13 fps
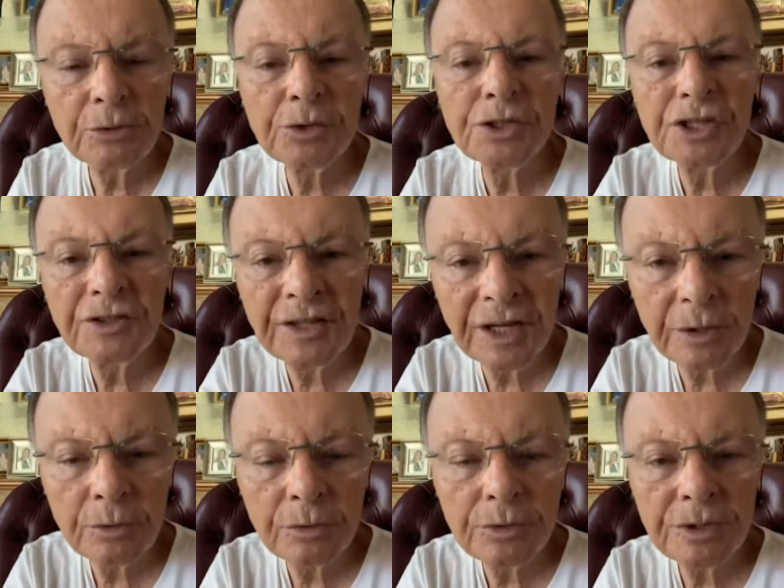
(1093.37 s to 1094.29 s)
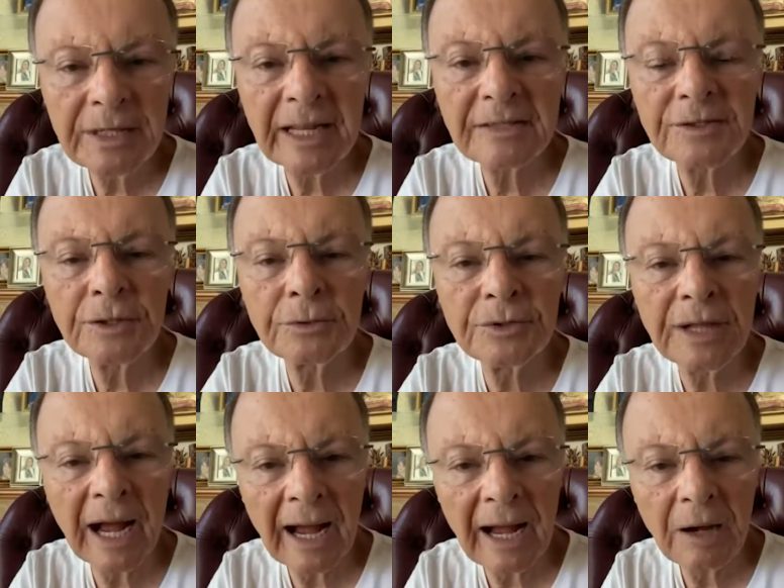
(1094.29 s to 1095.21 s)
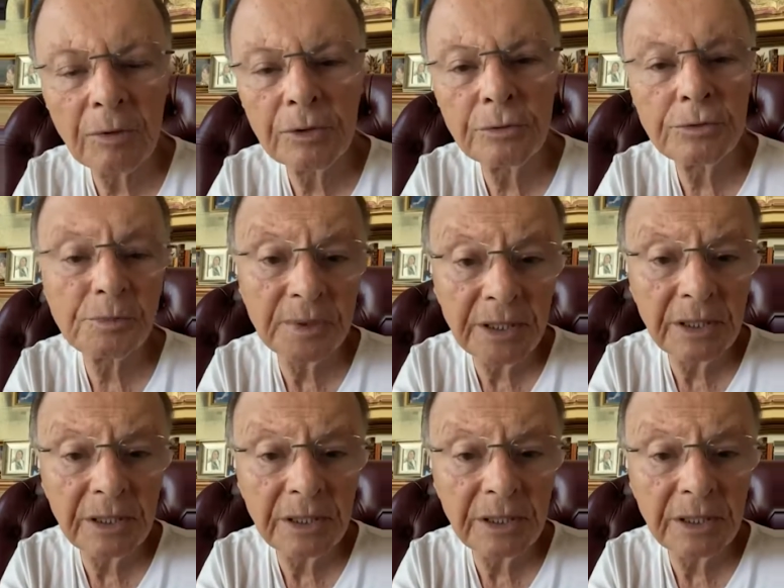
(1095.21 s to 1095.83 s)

They were not born of God